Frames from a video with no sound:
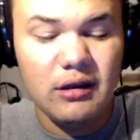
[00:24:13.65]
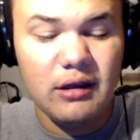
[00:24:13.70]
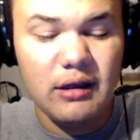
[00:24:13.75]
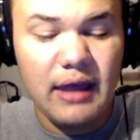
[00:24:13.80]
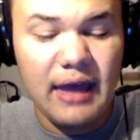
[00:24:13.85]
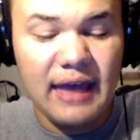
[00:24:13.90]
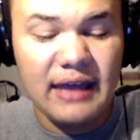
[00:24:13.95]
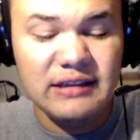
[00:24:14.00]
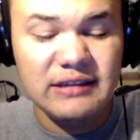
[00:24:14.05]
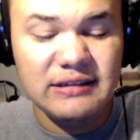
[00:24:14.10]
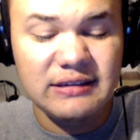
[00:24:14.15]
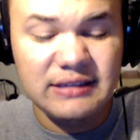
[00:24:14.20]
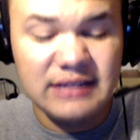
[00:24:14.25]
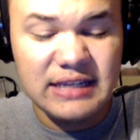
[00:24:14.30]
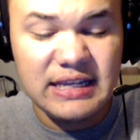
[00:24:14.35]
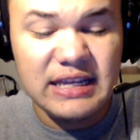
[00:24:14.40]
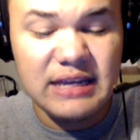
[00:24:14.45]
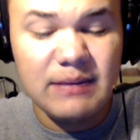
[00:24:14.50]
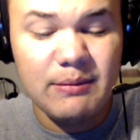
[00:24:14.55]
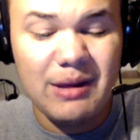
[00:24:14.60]
as
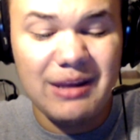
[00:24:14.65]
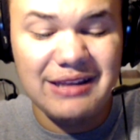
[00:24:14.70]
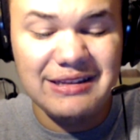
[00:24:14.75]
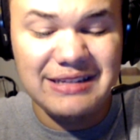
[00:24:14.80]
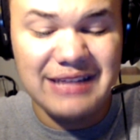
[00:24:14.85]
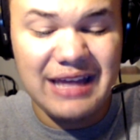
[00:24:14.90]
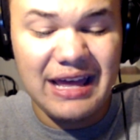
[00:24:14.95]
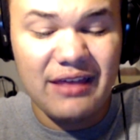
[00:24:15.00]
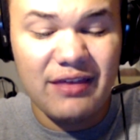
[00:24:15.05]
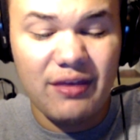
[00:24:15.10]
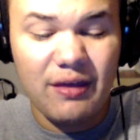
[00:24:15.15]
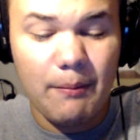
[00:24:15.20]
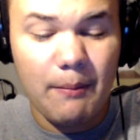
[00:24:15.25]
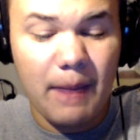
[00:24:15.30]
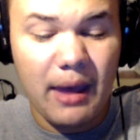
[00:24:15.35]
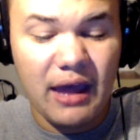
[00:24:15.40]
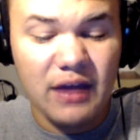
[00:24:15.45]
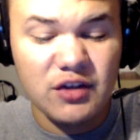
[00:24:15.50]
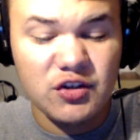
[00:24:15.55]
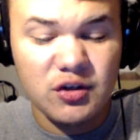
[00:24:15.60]
Team
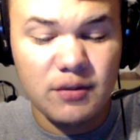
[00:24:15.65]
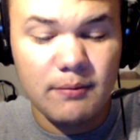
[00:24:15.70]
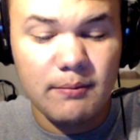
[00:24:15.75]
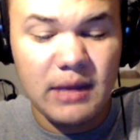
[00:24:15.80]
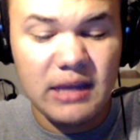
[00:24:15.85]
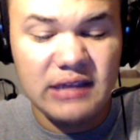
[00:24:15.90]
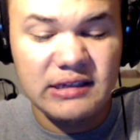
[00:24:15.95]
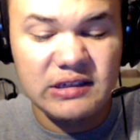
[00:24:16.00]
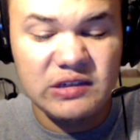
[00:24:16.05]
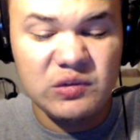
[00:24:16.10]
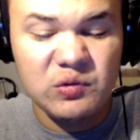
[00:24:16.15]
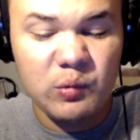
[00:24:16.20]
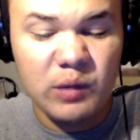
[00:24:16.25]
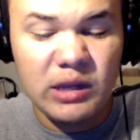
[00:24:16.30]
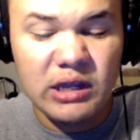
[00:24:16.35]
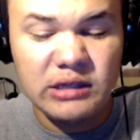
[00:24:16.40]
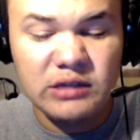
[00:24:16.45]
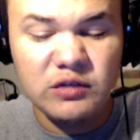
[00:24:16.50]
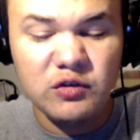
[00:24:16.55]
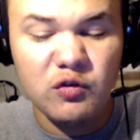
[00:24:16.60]
Deathmatch makes its
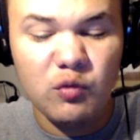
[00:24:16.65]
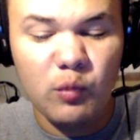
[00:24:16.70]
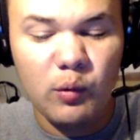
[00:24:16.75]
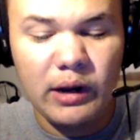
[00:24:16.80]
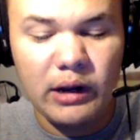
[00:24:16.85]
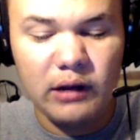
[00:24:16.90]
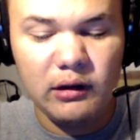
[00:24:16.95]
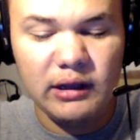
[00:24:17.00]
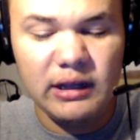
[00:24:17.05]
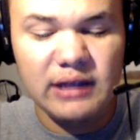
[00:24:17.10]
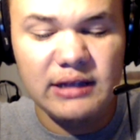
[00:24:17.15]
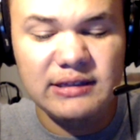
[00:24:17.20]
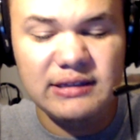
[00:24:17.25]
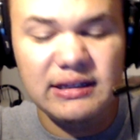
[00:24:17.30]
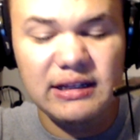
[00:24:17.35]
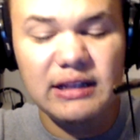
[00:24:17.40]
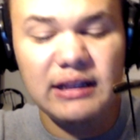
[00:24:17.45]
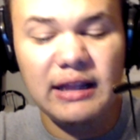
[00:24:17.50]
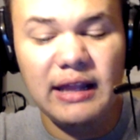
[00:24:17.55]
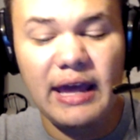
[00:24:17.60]
way to the Wildlands,
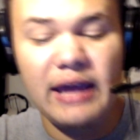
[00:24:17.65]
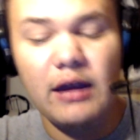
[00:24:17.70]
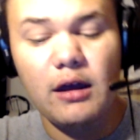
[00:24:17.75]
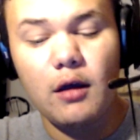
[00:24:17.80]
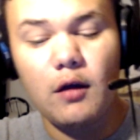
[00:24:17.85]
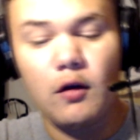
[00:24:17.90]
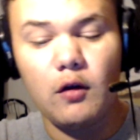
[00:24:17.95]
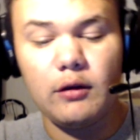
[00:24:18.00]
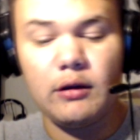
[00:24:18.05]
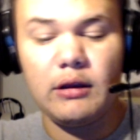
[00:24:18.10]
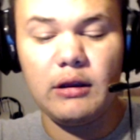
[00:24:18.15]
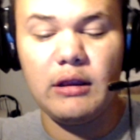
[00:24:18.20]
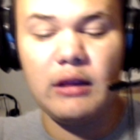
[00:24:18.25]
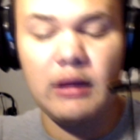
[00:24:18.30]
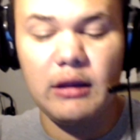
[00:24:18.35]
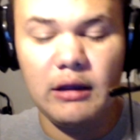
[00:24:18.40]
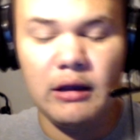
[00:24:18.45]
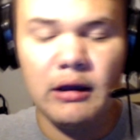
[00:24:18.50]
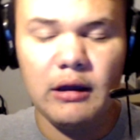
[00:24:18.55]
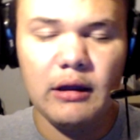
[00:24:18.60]
like
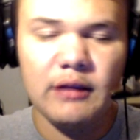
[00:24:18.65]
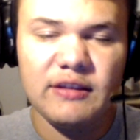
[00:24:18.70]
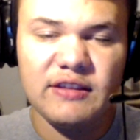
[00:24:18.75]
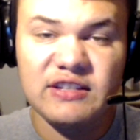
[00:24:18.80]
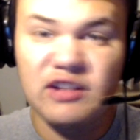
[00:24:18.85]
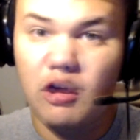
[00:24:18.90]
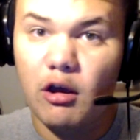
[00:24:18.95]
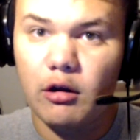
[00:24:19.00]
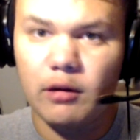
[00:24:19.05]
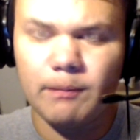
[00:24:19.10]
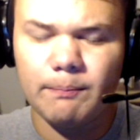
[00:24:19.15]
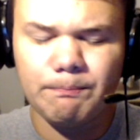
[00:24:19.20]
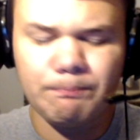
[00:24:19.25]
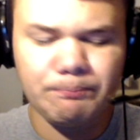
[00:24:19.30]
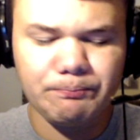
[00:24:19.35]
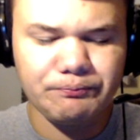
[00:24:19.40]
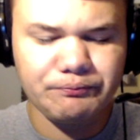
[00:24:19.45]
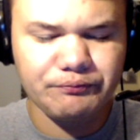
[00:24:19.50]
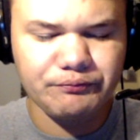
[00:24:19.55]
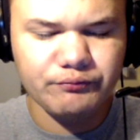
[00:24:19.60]
this autumn,
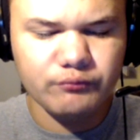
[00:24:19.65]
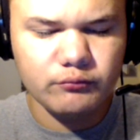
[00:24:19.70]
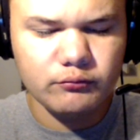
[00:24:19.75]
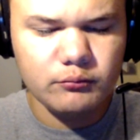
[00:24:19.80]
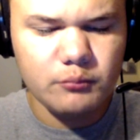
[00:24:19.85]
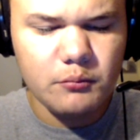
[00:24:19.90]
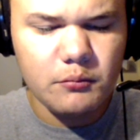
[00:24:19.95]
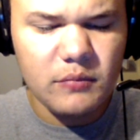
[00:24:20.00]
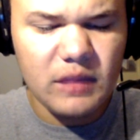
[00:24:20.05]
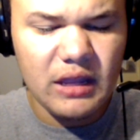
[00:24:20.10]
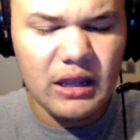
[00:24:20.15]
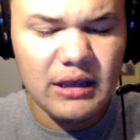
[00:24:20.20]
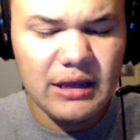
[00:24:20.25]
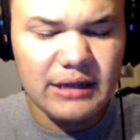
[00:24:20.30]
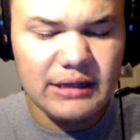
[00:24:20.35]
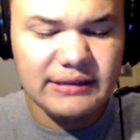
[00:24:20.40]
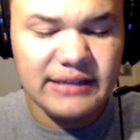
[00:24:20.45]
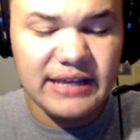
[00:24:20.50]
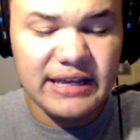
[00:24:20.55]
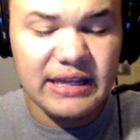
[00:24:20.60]

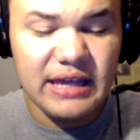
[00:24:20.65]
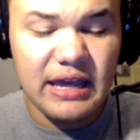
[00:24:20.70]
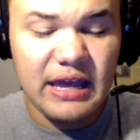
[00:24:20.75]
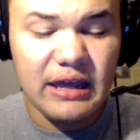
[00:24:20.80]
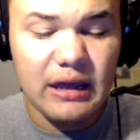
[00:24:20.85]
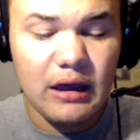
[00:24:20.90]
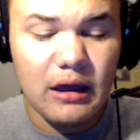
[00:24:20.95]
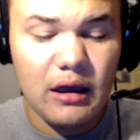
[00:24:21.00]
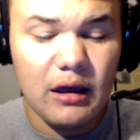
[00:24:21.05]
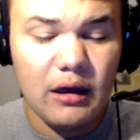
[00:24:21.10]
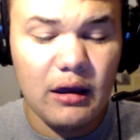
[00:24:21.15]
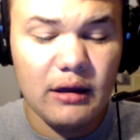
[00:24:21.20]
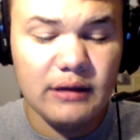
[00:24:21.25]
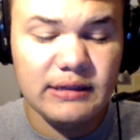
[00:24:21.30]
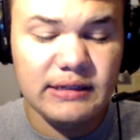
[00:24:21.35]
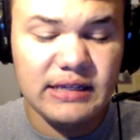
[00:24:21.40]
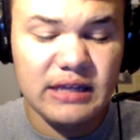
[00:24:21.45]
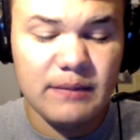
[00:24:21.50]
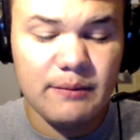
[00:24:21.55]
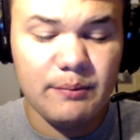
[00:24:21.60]

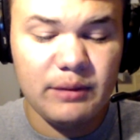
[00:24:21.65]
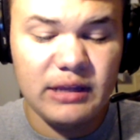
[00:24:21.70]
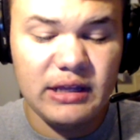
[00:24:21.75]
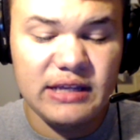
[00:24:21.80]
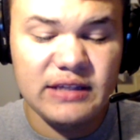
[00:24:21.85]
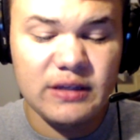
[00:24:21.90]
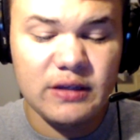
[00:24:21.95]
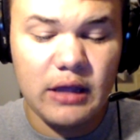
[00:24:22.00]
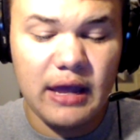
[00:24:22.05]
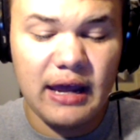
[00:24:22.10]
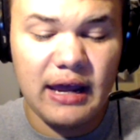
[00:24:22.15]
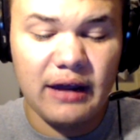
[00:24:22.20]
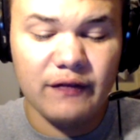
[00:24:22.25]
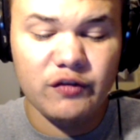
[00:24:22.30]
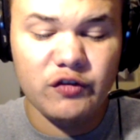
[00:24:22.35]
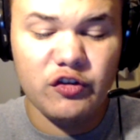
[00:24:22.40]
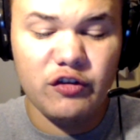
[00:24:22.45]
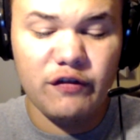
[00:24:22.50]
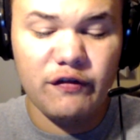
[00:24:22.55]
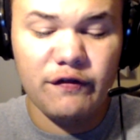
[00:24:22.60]
taking place
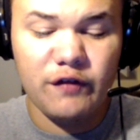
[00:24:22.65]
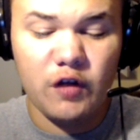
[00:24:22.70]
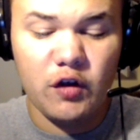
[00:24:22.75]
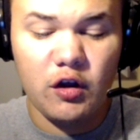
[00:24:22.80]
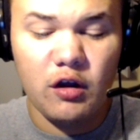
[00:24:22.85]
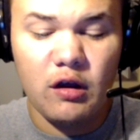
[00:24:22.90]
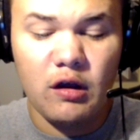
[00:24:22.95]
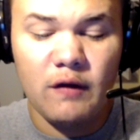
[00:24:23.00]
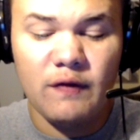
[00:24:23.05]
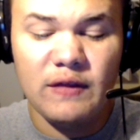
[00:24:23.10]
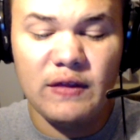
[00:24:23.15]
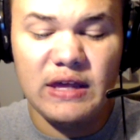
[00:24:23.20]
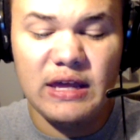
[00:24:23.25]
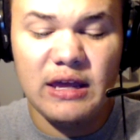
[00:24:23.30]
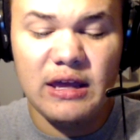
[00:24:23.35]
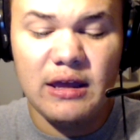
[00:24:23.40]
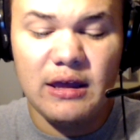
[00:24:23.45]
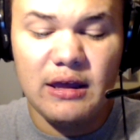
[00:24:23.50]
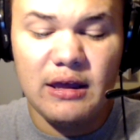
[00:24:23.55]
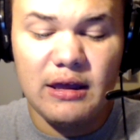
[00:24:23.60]
after the fall of the
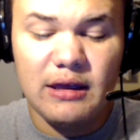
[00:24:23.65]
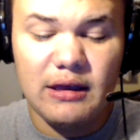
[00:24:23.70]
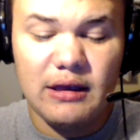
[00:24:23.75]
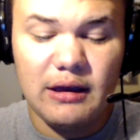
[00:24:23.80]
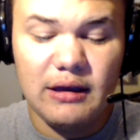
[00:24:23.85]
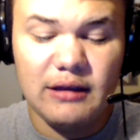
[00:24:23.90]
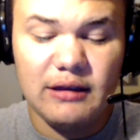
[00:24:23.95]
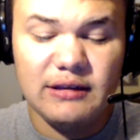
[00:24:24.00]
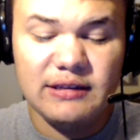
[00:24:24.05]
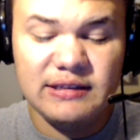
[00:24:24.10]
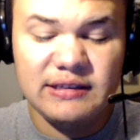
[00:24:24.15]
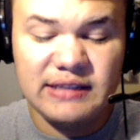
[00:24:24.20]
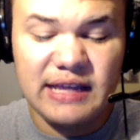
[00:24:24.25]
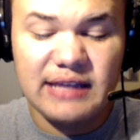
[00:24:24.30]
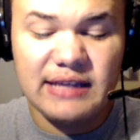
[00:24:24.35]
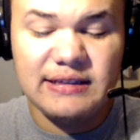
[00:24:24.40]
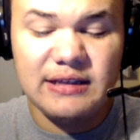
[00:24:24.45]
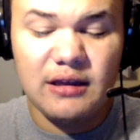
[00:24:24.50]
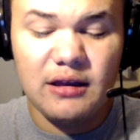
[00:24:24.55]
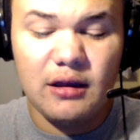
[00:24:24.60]

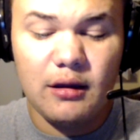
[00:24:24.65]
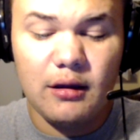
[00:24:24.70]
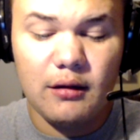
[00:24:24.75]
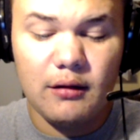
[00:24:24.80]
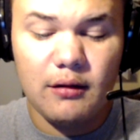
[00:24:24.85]
Santa